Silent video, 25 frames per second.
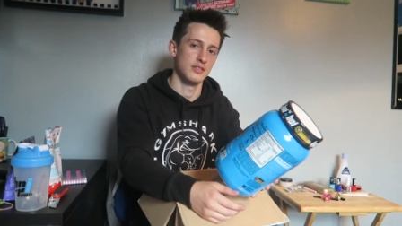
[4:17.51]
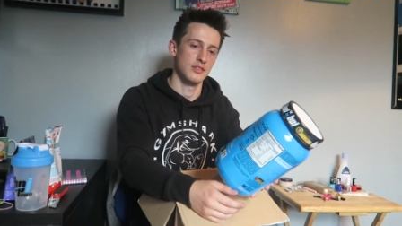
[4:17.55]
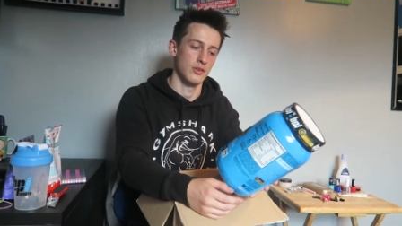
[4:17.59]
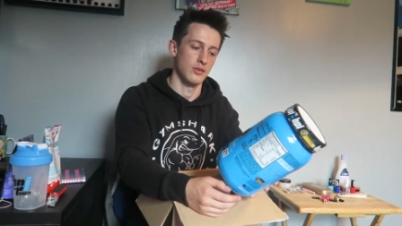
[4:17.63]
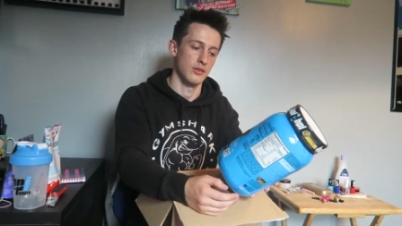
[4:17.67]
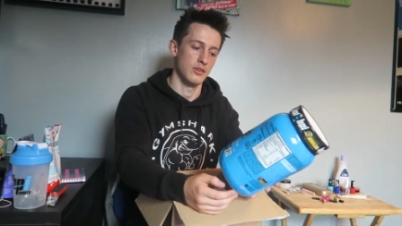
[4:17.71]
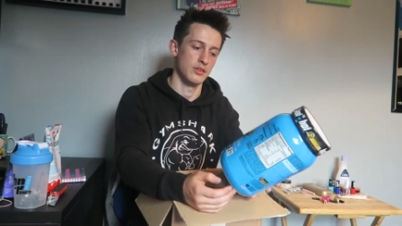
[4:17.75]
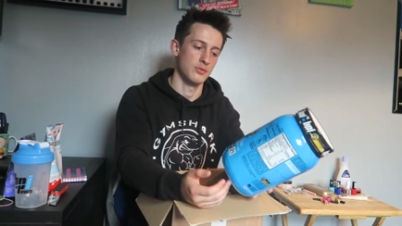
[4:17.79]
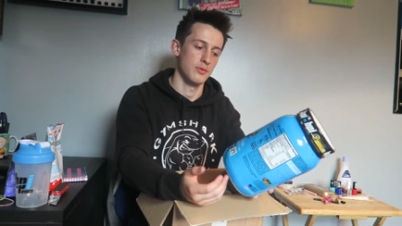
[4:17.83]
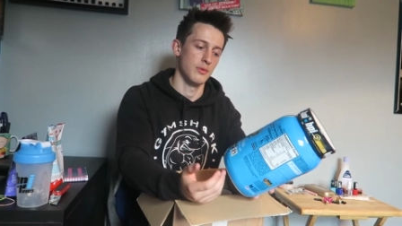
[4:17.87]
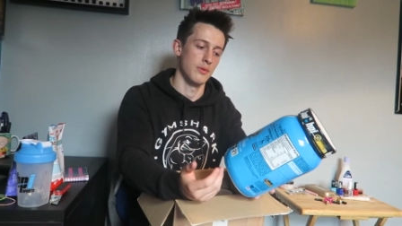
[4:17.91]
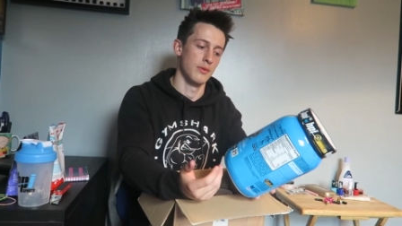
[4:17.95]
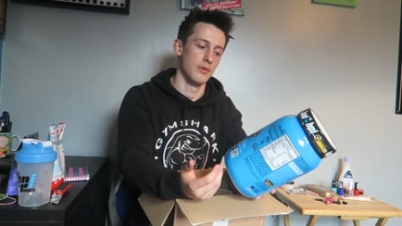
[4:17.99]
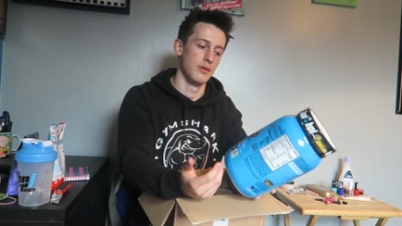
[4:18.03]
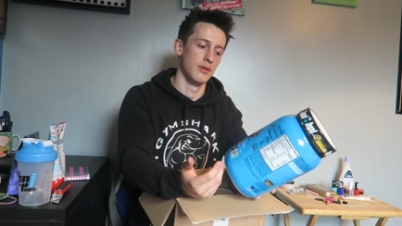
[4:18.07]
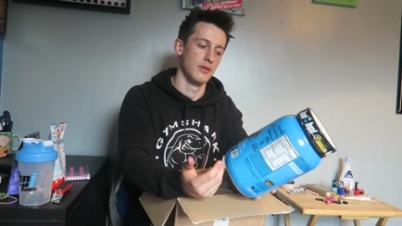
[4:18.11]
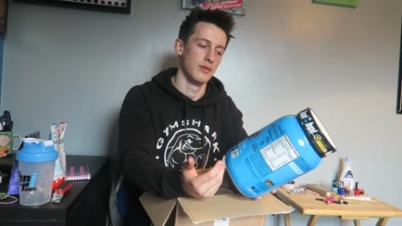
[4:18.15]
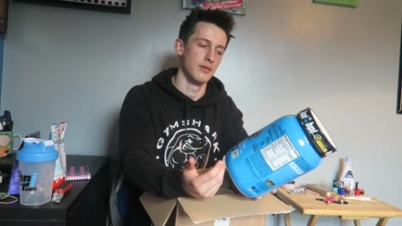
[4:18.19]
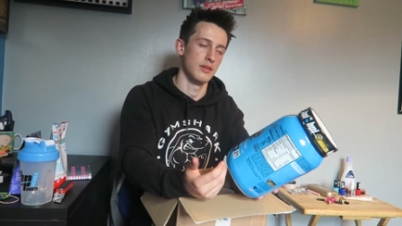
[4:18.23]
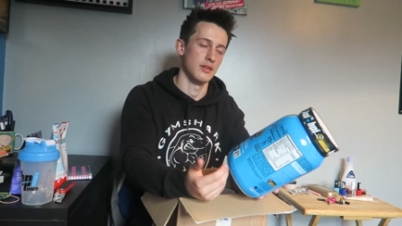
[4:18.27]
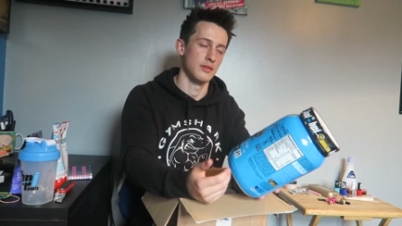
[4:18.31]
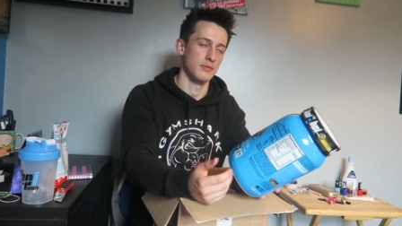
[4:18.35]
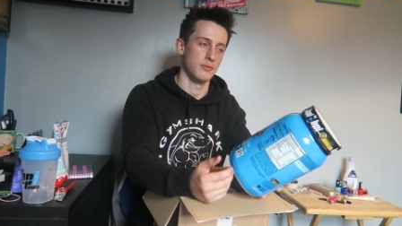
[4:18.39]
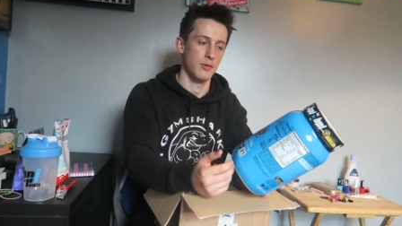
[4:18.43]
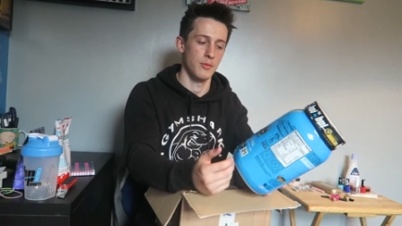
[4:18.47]
So this
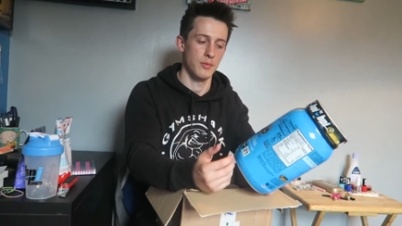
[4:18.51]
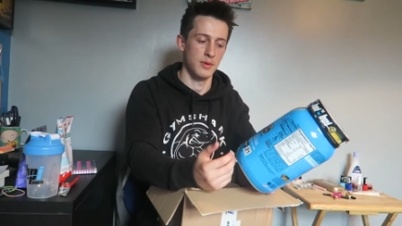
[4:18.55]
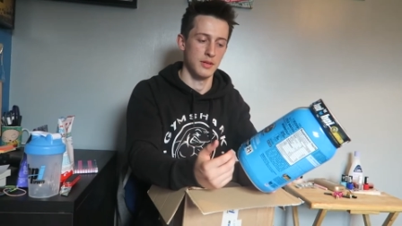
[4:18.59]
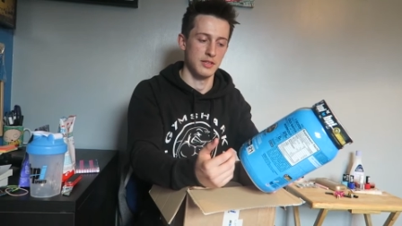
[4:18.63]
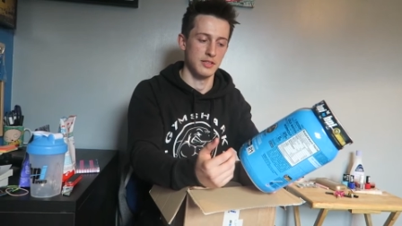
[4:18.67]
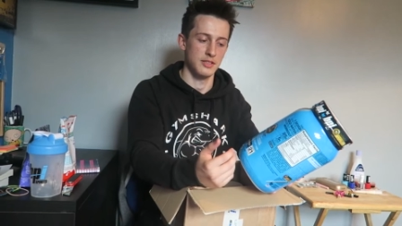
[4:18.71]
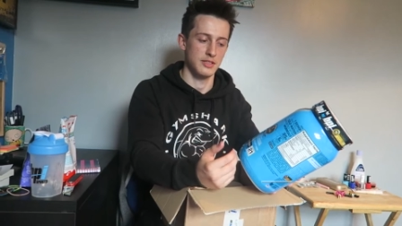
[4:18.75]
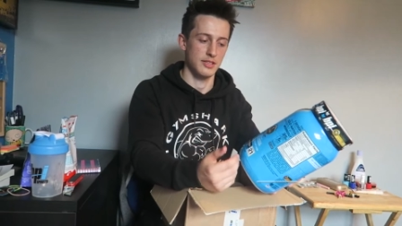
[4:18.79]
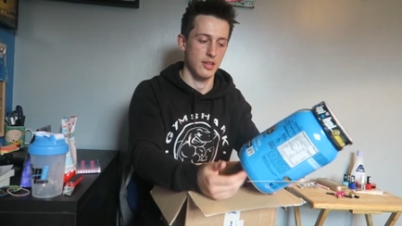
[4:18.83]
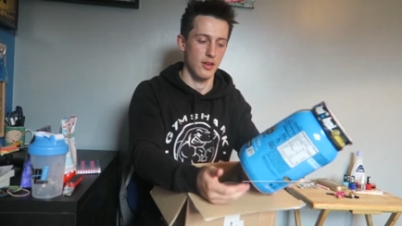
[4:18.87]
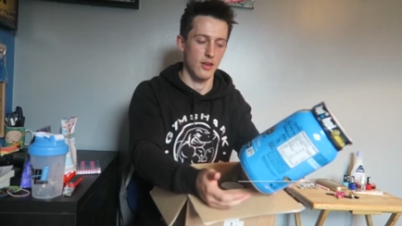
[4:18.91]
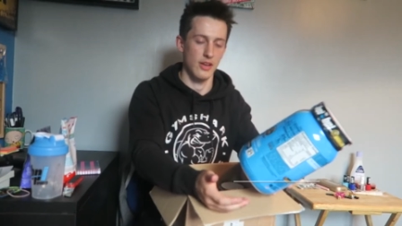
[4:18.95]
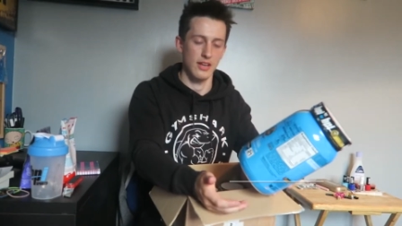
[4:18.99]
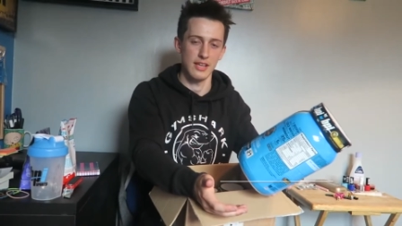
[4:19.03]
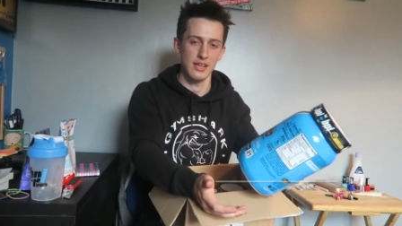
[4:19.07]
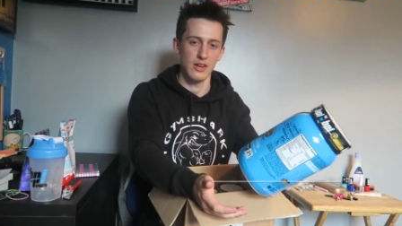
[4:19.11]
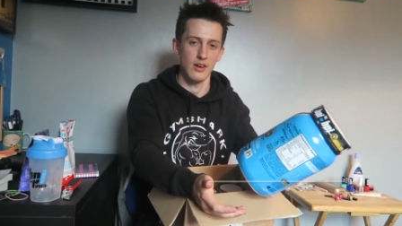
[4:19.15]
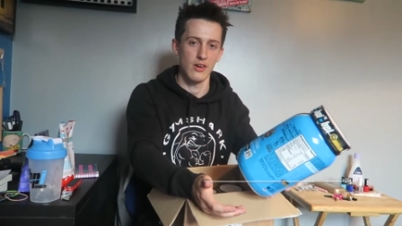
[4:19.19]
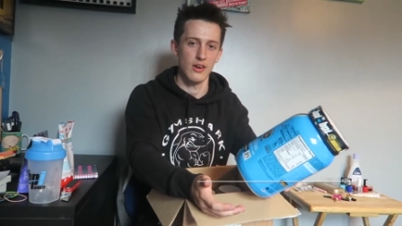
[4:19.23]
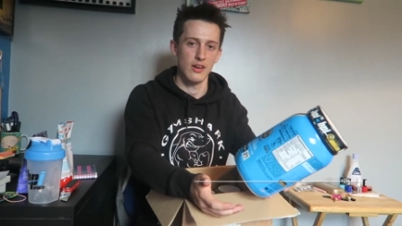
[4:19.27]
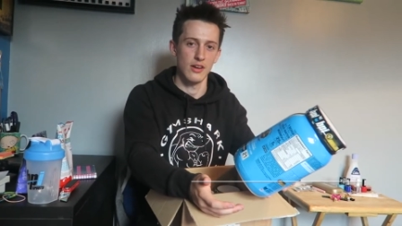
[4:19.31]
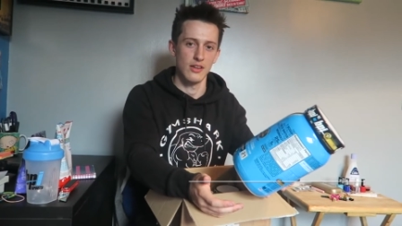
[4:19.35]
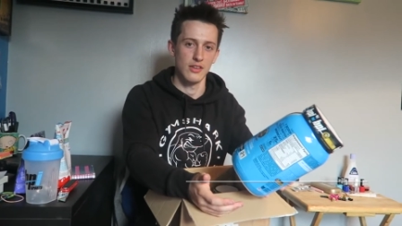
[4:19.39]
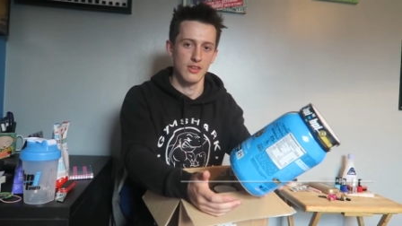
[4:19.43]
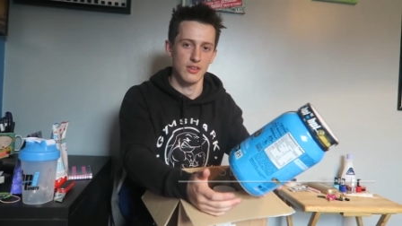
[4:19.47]
one is probably slightly
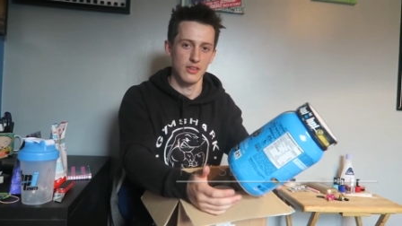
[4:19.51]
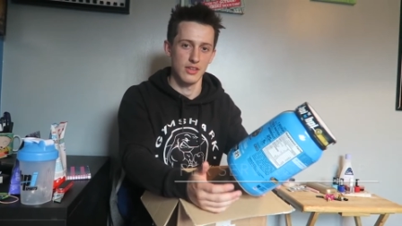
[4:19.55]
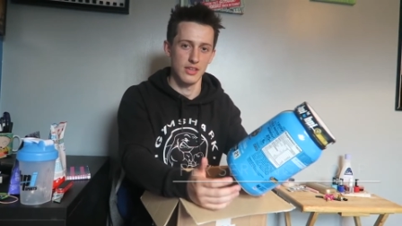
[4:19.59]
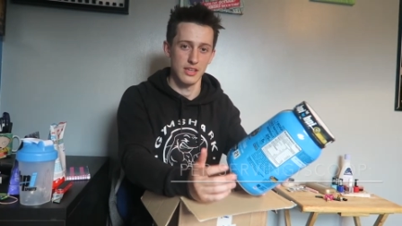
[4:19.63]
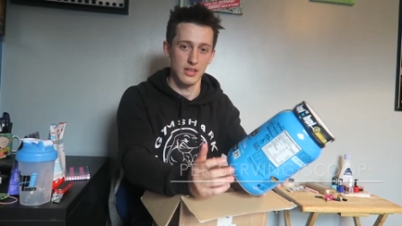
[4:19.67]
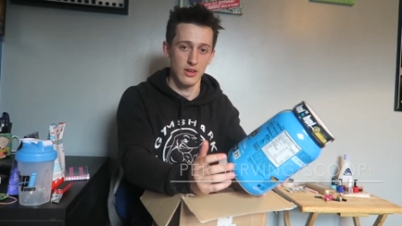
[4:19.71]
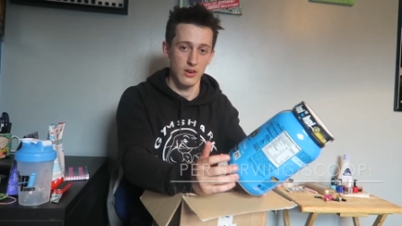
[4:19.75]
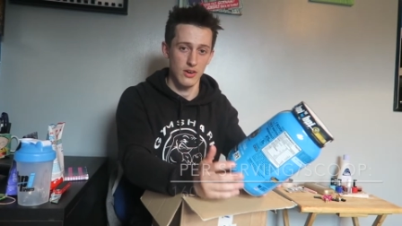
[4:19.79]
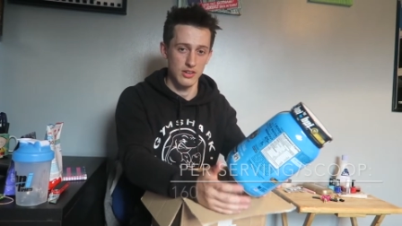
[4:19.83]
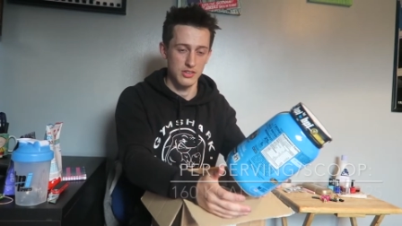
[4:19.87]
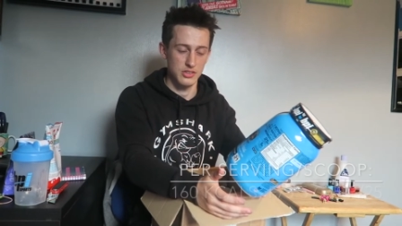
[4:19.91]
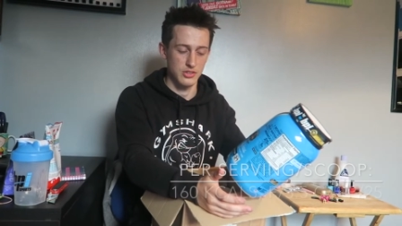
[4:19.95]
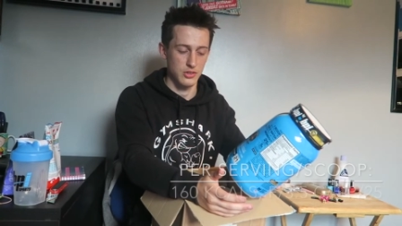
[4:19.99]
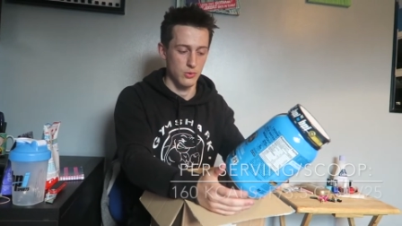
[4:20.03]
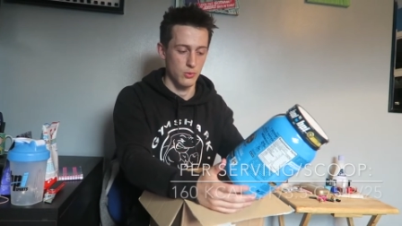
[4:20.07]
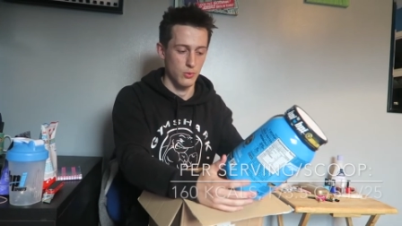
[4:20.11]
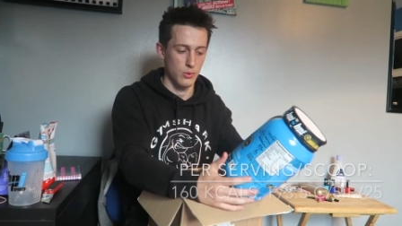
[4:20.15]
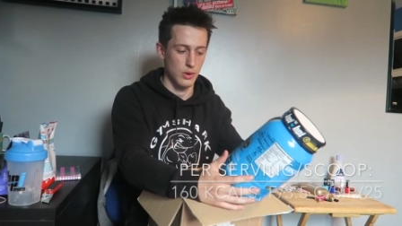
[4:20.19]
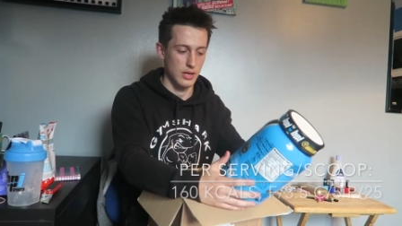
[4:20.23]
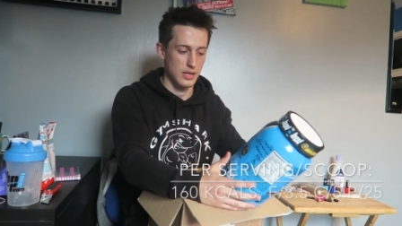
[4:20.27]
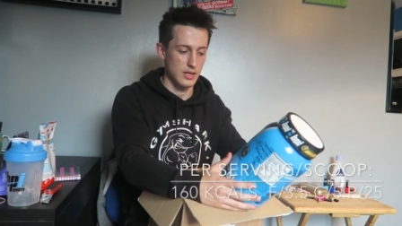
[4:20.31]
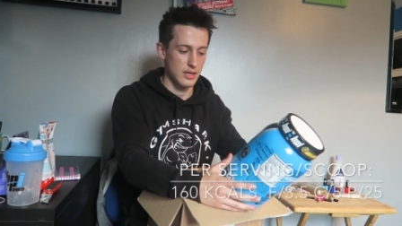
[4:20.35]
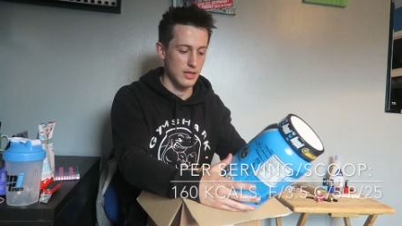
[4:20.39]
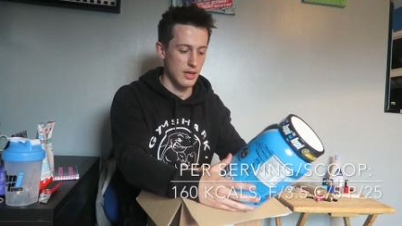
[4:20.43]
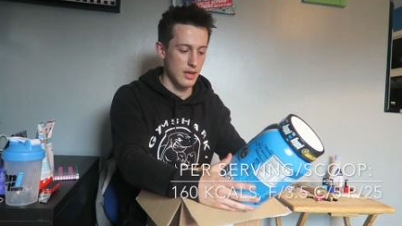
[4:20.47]
higher than the ISO
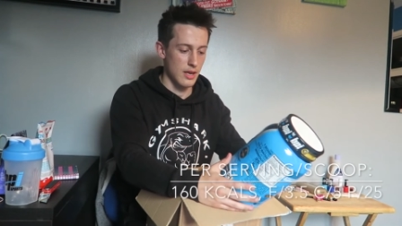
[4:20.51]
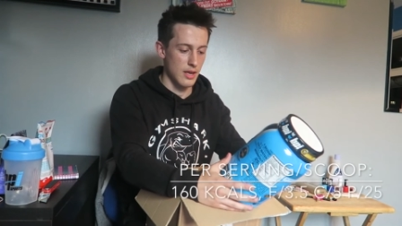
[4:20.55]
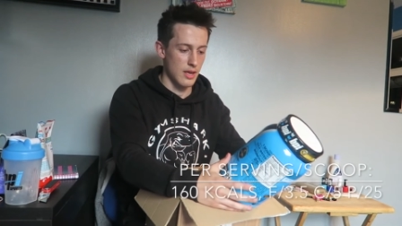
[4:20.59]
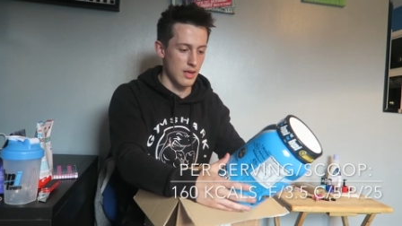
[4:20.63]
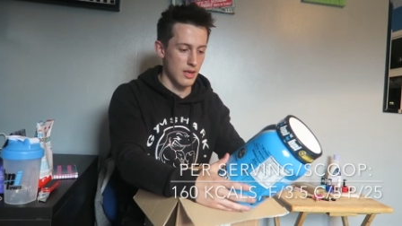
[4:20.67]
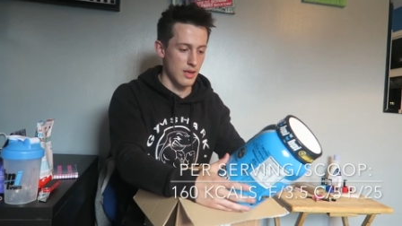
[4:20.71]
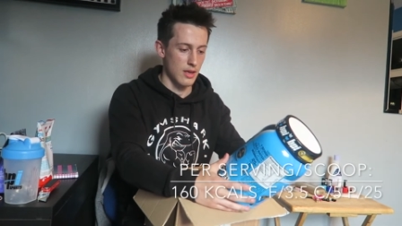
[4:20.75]
way,